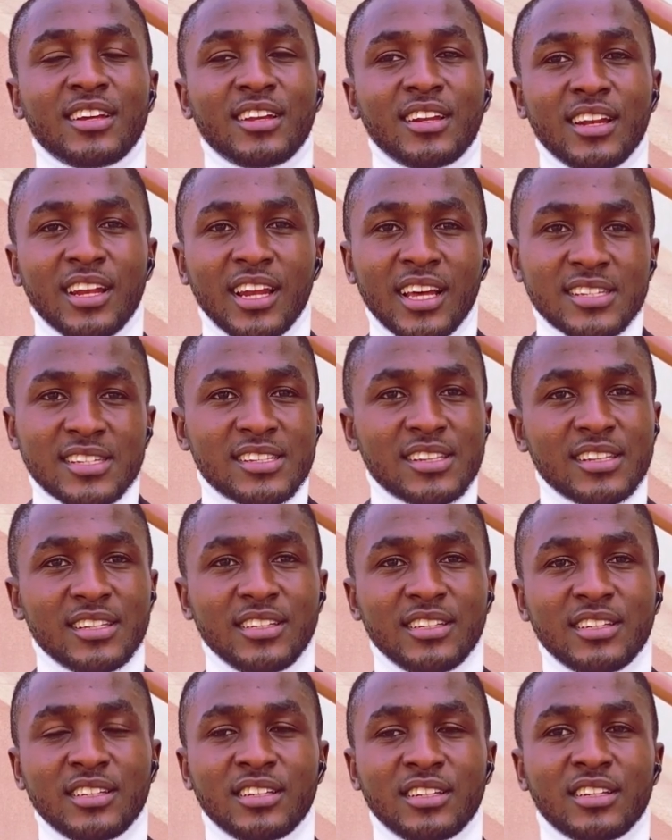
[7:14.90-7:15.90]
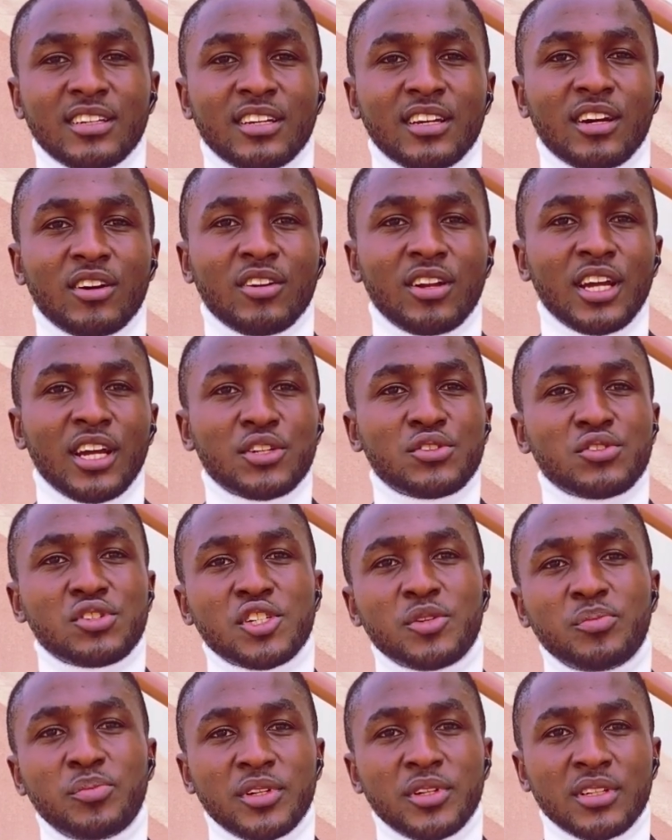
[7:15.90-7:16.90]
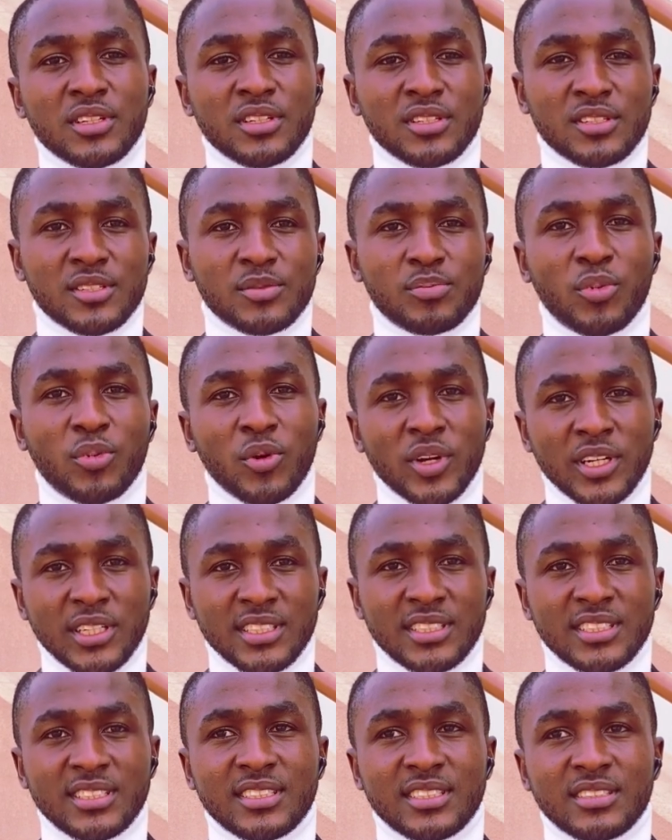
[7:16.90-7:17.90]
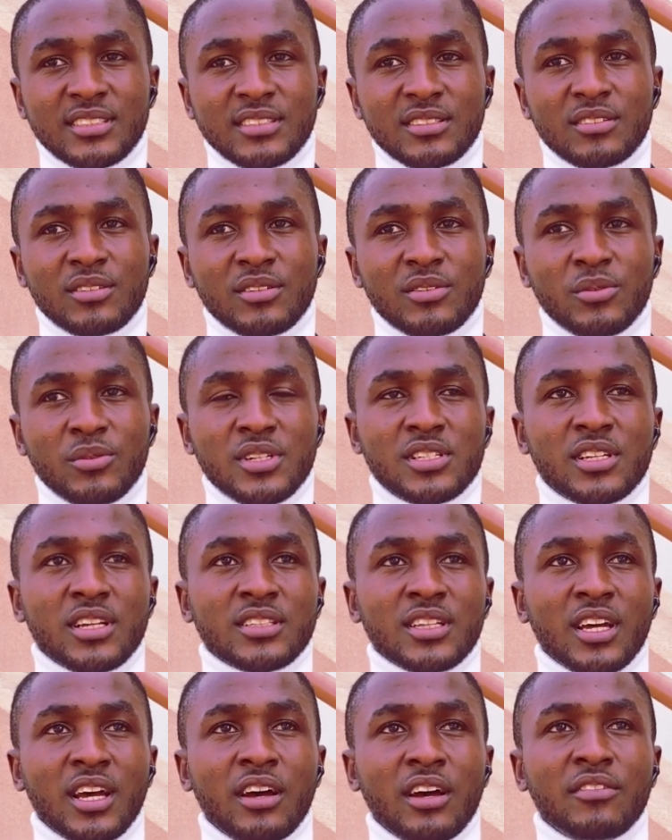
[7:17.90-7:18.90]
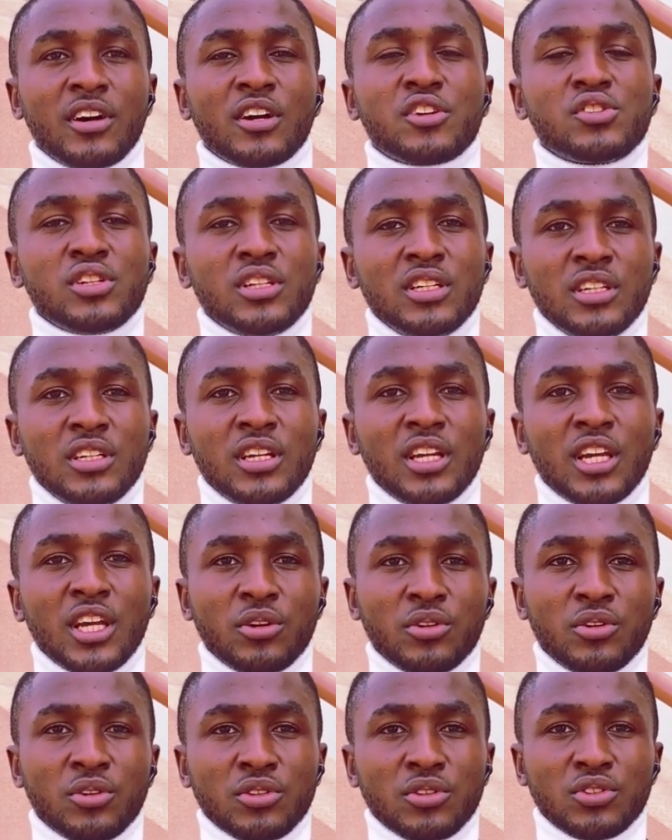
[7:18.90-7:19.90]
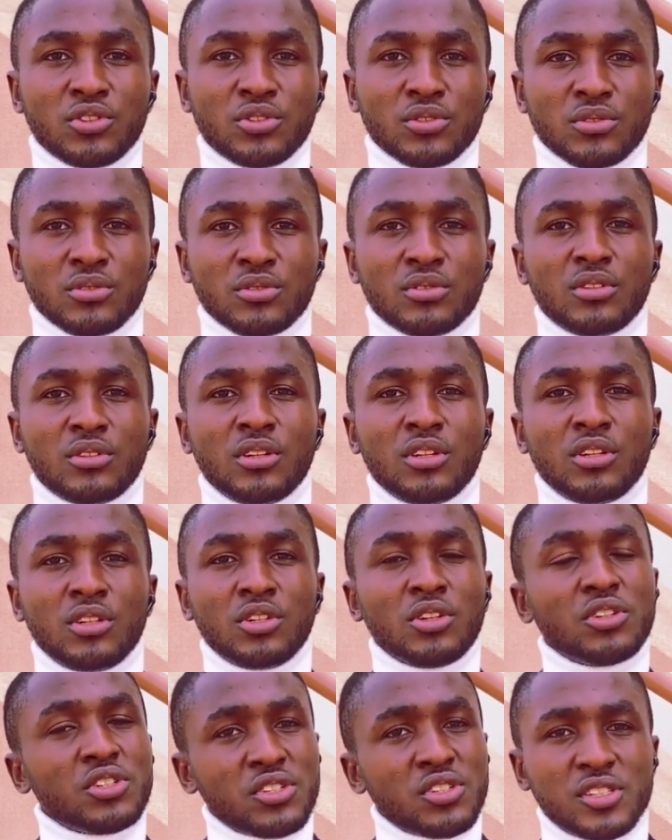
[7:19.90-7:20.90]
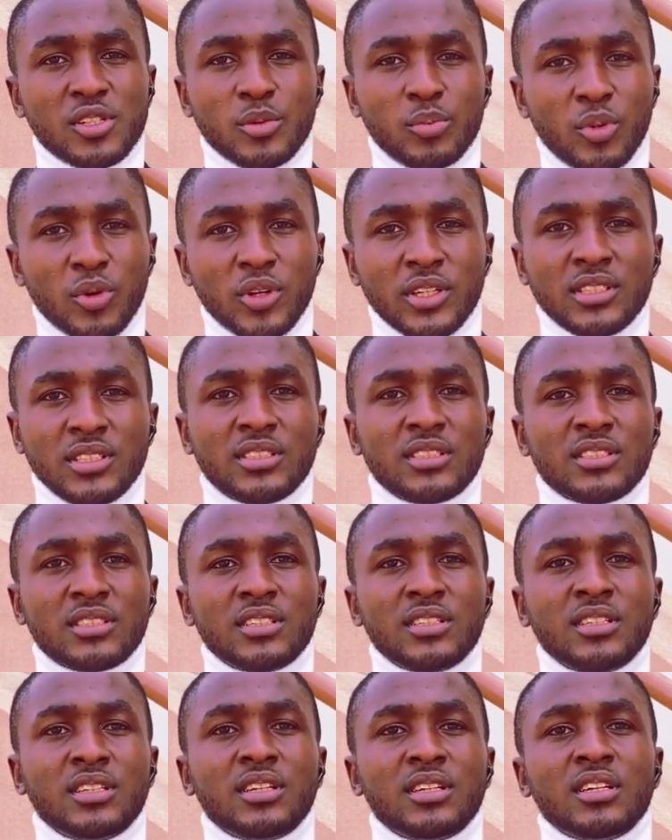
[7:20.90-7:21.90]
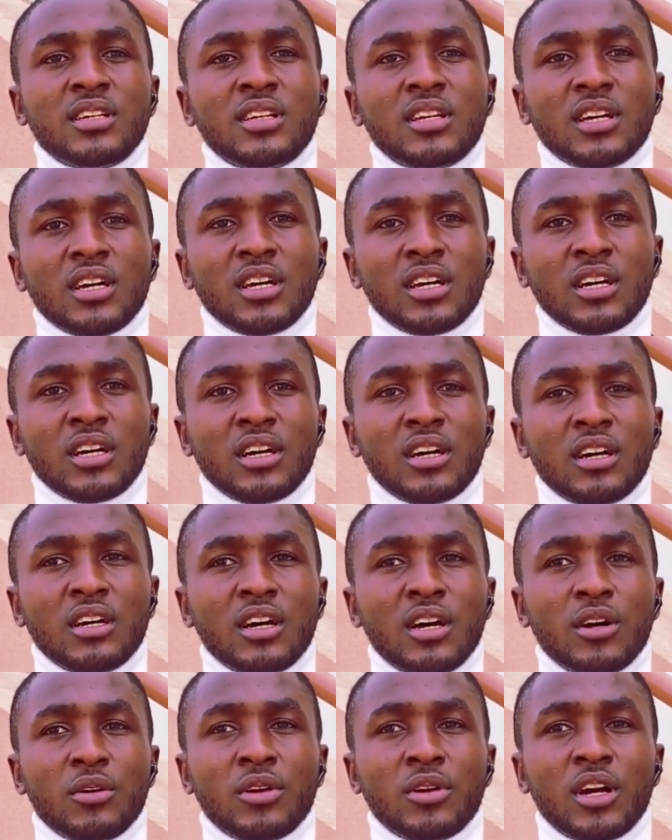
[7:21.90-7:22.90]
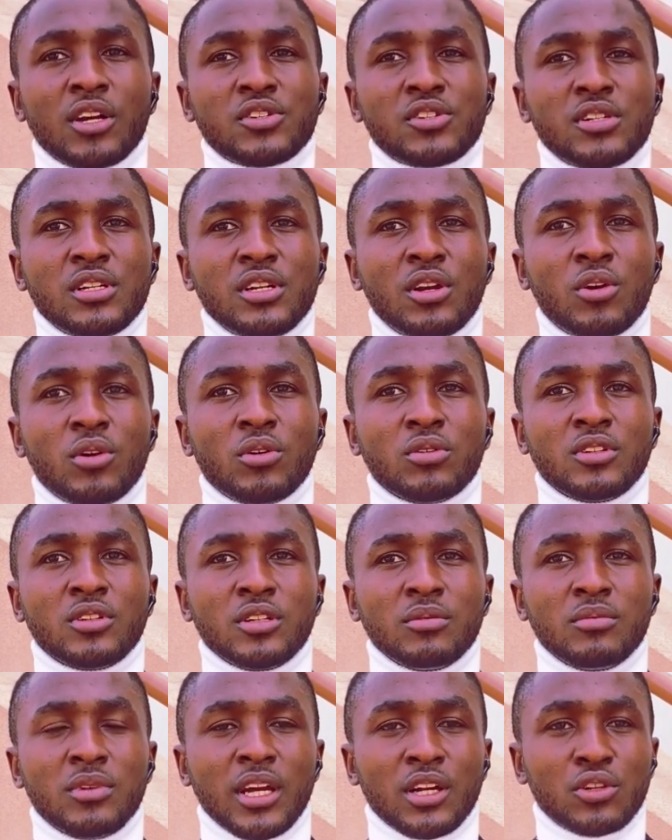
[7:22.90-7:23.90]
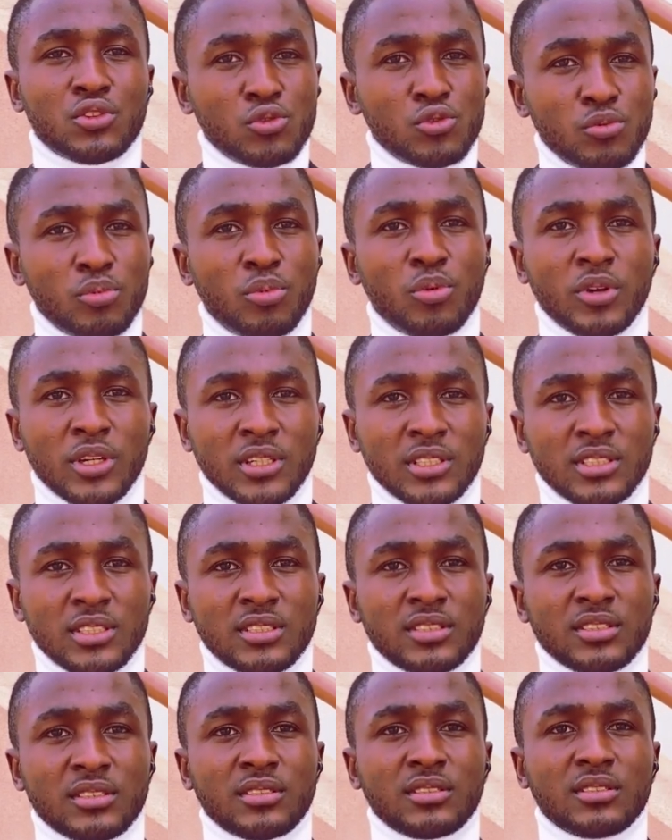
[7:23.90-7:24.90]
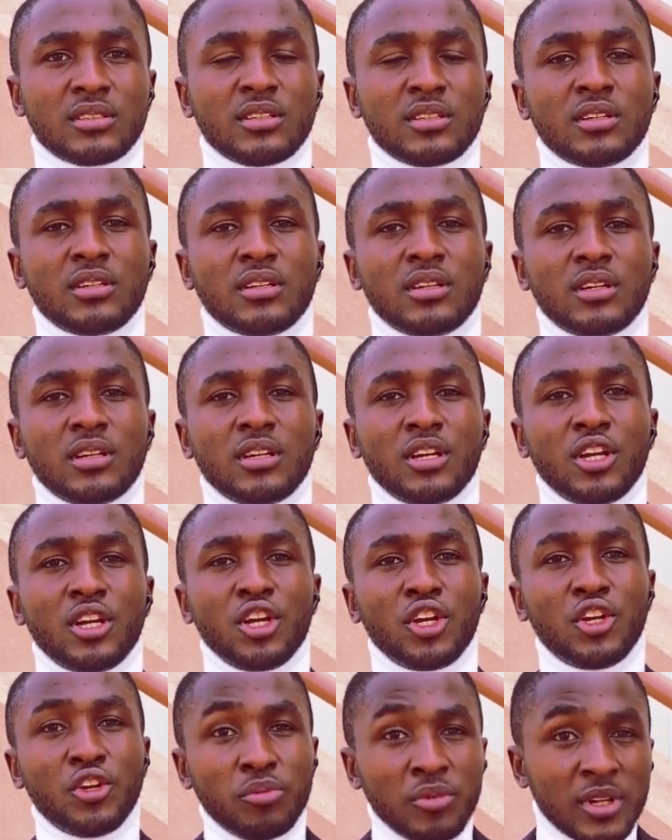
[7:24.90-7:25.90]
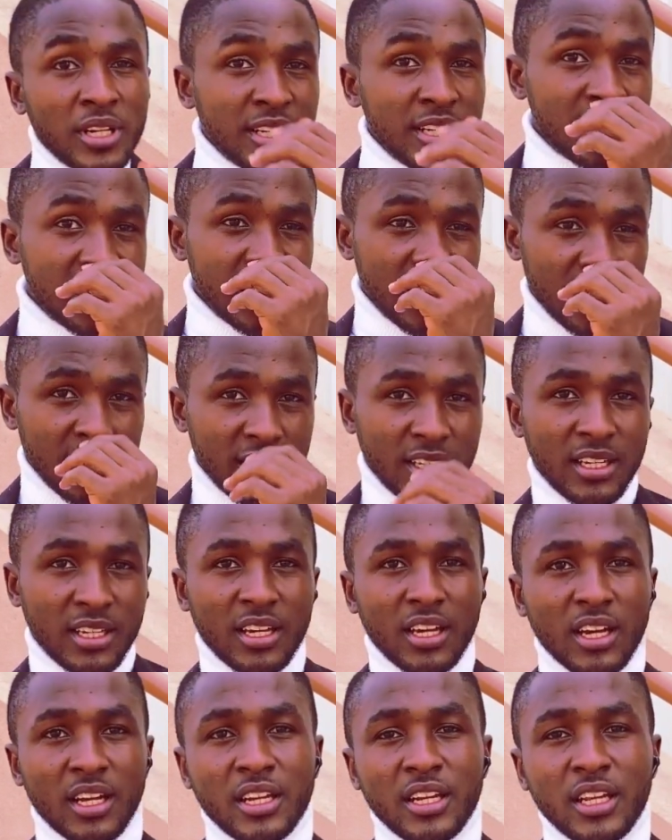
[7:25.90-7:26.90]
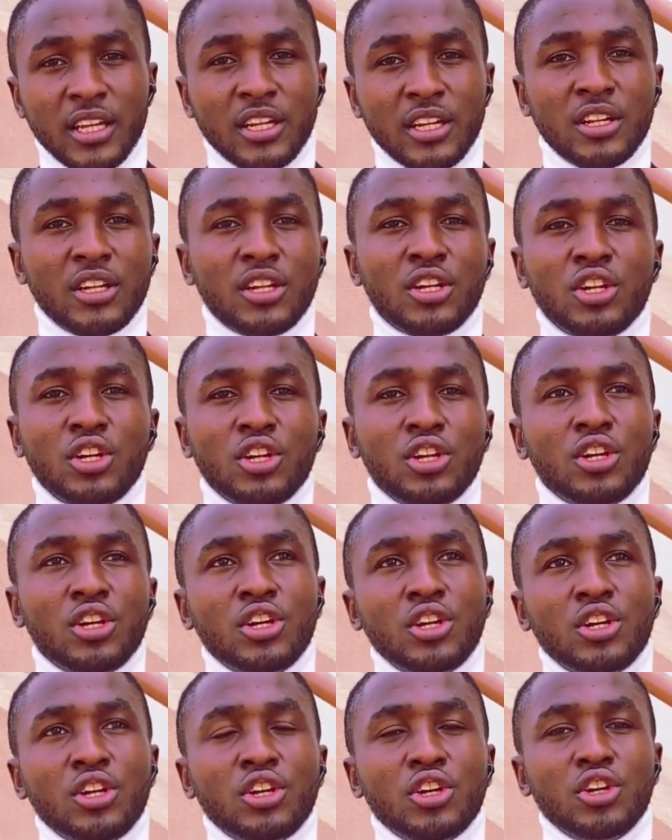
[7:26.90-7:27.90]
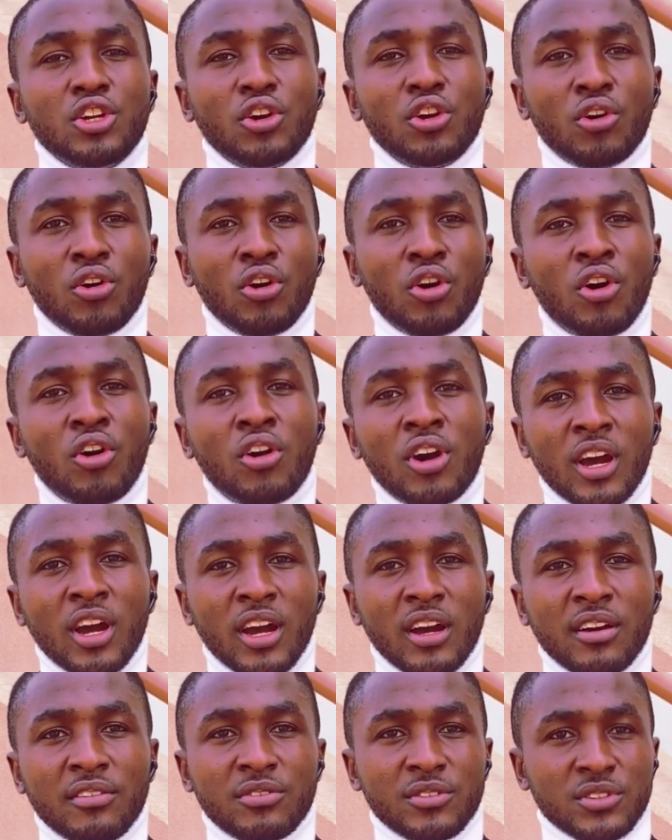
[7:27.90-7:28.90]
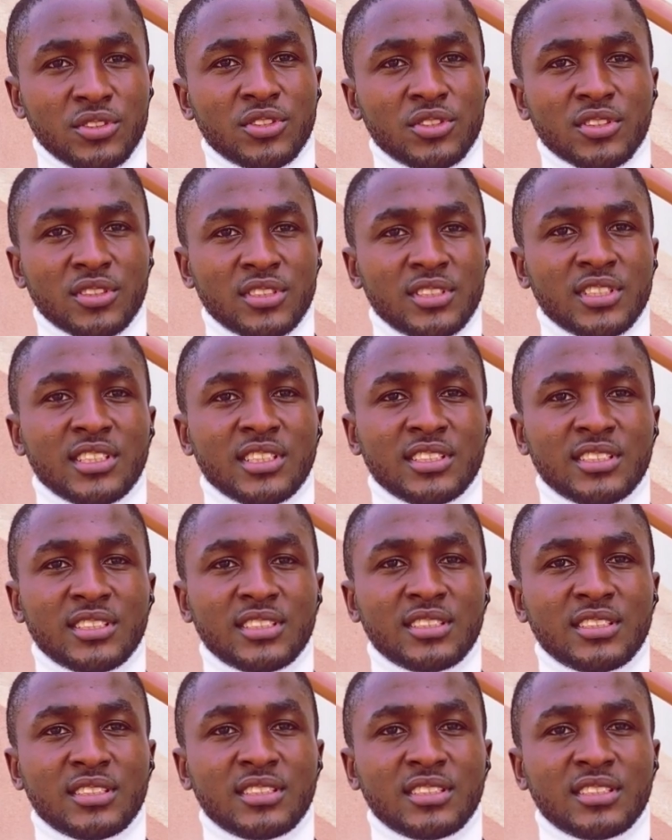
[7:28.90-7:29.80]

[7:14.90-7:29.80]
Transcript: Lastly, I would like to chip in this point, which I've actually held on to. Not just the points, I would actually call them like 2 points. Humility and then your hunger for success.